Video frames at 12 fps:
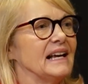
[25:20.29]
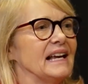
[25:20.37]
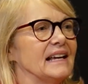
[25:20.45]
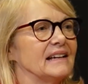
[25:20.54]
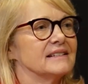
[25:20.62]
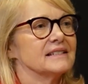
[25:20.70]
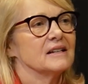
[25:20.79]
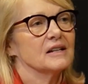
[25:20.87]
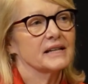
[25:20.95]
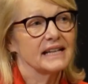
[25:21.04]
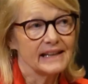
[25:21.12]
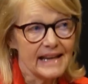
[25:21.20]
and
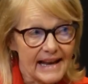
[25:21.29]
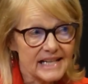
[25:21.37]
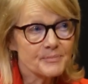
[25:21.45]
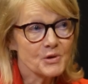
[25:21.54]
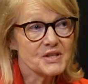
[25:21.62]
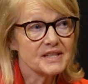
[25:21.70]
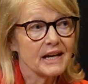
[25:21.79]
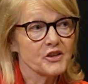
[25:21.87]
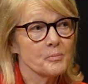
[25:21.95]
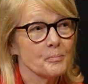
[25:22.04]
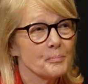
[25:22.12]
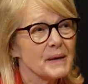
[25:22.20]
getting experts
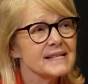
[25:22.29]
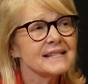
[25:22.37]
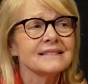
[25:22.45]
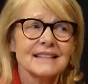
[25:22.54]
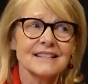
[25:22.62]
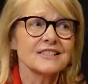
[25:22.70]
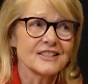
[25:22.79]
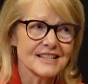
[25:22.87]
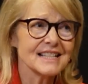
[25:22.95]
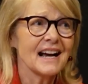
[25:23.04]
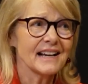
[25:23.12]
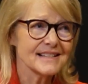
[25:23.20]
together, basing things on
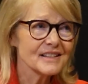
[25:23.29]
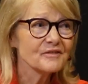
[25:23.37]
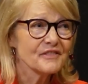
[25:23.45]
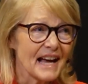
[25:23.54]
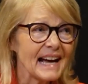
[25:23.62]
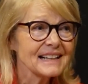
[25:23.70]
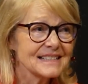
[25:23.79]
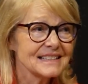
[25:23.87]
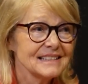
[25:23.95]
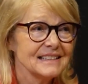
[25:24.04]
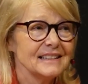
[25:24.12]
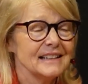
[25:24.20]
science and fact,
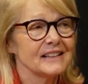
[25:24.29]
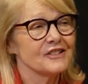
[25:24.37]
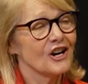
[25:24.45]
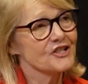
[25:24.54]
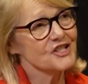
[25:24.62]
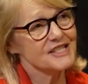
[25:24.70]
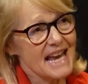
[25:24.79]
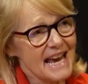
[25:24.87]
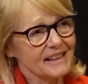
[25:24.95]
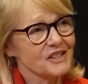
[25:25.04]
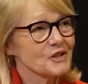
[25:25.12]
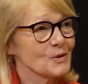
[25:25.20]
and not just
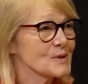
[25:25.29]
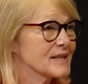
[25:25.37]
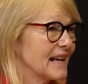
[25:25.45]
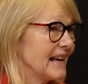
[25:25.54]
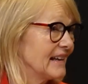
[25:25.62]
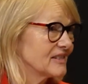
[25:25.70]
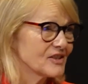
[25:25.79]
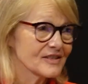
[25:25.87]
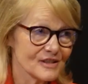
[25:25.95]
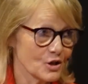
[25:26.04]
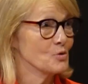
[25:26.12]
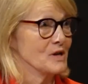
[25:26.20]
anecdotes and
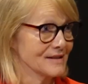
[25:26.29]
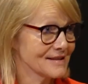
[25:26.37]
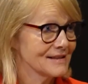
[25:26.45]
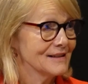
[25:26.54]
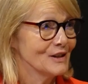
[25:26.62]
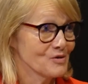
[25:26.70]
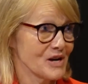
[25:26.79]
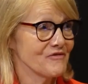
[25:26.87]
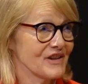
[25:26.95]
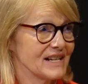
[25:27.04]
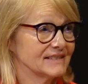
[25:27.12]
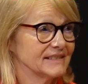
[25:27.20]
slogans. Quite
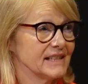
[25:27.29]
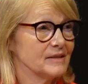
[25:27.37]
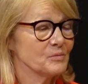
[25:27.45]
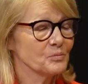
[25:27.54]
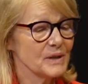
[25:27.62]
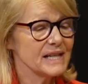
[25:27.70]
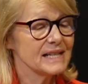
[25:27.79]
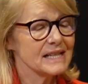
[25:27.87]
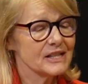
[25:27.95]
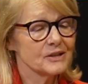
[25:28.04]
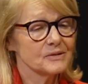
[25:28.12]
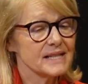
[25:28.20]
frankly,
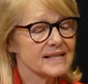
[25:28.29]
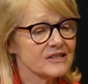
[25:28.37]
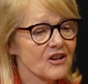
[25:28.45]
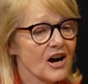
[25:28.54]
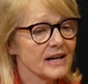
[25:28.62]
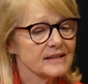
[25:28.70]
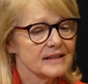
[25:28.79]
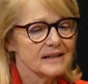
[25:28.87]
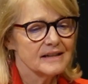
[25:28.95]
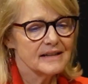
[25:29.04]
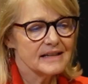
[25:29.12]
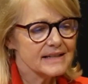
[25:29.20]
it's
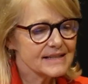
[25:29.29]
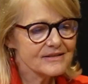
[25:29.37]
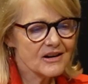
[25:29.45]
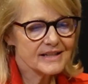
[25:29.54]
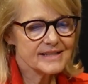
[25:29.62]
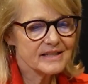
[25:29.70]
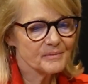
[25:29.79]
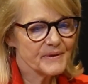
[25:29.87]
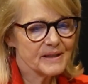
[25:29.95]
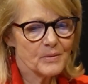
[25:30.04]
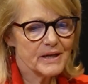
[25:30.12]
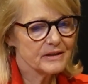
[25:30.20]
not
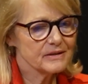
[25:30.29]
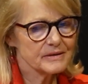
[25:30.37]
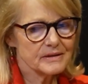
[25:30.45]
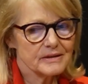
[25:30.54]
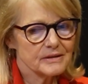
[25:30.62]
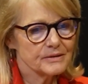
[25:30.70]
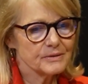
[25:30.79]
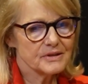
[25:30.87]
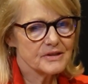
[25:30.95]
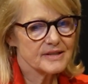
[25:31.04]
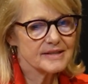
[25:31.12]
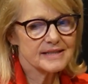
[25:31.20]
something where you
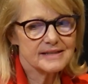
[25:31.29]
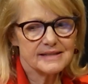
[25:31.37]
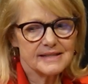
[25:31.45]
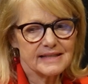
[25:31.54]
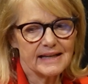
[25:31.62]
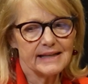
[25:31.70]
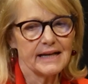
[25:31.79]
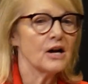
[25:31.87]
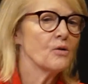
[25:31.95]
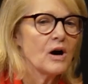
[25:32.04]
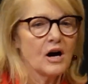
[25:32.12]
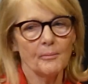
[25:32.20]
can just say,
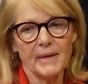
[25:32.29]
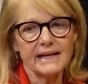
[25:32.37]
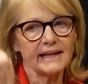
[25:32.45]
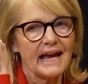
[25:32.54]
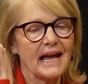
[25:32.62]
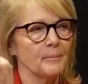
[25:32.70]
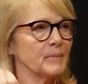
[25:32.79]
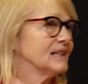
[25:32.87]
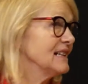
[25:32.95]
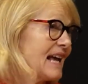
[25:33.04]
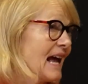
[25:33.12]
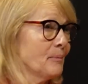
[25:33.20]
I'll make it happen,
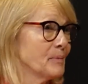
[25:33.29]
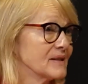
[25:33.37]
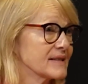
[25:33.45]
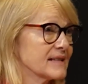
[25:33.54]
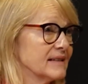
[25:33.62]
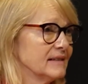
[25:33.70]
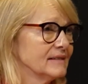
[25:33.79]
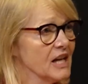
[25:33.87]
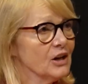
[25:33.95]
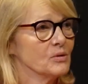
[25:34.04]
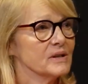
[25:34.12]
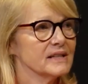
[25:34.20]
and it happens.
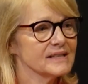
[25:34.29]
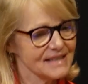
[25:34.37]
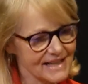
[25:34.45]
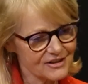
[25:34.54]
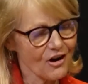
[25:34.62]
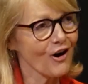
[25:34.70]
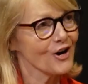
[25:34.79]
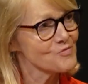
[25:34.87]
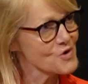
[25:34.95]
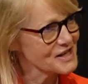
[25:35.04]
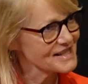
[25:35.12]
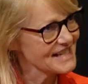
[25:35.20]
No, it takes hard
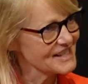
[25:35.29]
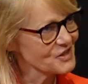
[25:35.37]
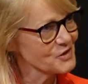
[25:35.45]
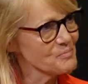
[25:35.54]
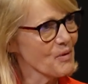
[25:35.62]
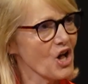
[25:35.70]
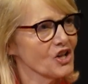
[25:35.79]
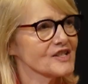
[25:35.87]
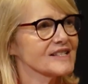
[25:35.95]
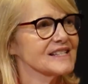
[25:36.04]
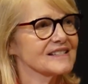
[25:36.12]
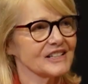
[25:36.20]
work. It takes good
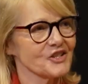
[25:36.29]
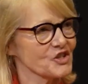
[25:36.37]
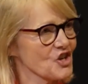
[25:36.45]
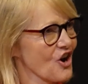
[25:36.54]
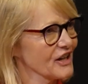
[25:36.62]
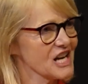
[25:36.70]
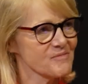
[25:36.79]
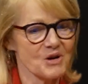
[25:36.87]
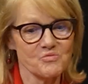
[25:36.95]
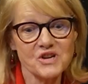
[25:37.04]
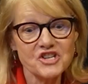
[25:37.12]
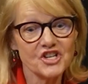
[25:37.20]
policies like you're talking
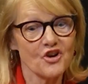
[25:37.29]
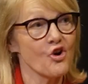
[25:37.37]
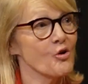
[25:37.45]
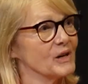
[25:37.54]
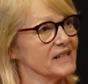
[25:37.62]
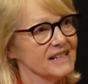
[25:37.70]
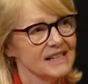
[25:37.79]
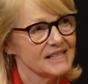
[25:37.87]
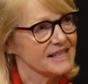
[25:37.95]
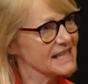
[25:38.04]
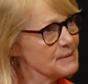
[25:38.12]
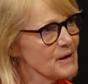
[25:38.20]
about, reaching home and
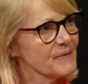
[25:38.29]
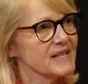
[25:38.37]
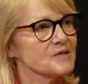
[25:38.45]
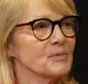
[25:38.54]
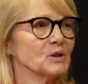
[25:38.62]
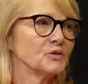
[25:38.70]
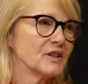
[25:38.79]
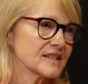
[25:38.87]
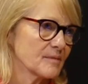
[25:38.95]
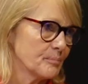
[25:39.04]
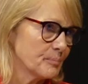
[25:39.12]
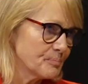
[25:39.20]
keeping these
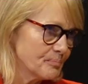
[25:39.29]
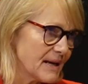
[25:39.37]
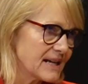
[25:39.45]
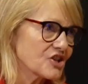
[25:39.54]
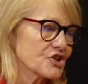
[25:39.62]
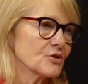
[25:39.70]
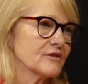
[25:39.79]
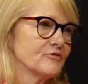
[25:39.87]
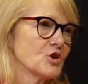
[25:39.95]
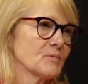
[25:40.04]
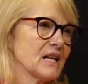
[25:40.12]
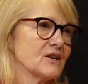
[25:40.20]
buildings and making sure
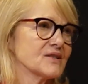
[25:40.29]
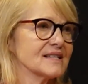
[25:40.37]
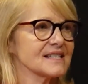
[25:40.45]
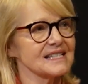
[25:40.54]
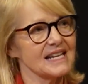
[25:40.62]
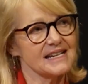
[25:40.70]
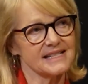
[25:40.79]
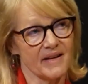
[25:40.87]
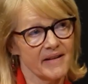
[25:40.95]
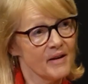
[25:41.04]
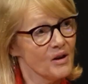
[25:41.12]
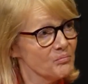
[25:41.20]
affordable housing stays,
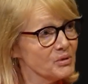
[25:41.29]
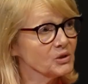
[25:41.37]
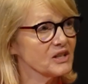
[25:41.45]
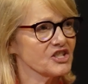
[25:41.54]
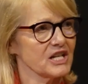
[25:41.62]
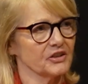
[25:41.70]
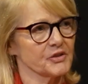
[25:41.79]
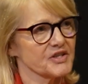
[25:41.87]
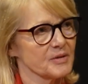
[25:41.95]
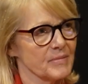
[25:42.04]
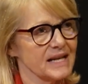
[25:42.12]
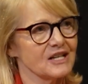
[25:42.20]
and building
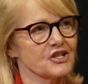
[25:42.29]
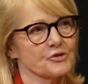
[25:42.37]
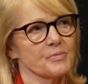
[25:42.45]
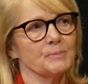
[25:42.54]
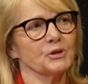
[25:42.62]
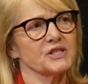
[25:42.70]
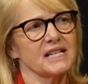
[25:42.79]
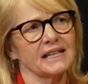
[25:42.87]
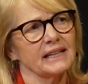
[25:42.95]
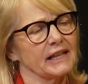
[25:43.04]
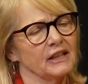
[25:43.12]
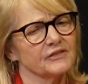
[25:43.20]
shelters and making sure people are
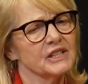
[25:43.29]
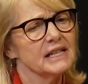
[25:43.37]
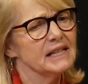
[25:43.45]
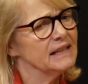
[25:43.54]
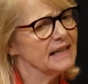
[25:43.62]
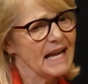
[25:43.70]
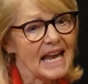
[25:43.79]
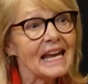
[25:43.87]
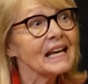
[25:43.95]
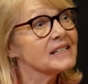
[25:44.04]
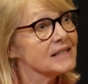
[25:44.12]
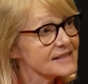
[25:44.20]
taken care of,
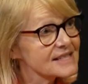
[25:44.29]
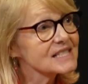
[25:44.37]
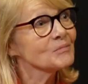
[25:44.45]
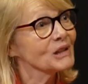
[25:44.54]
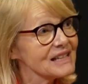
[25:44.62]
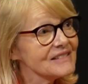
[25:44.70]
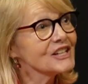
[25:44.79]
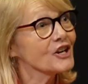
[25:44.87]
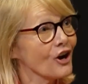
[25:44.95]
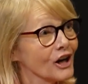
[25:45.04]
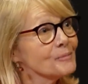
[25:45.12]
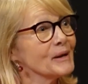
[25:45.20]
and stimulating the
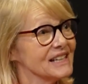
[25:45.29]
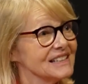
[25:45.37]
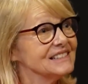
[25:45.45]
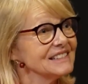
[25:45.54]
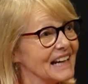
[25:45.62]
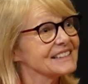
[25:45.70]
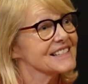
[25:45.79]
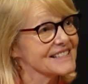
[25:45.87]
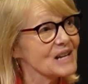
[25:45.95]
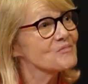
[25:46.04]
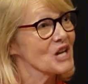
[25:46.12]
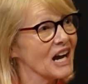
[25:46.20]
economy at the
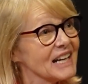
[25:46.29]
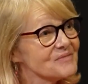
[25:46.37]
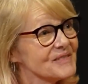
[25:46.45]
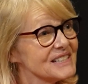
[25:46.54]
same time.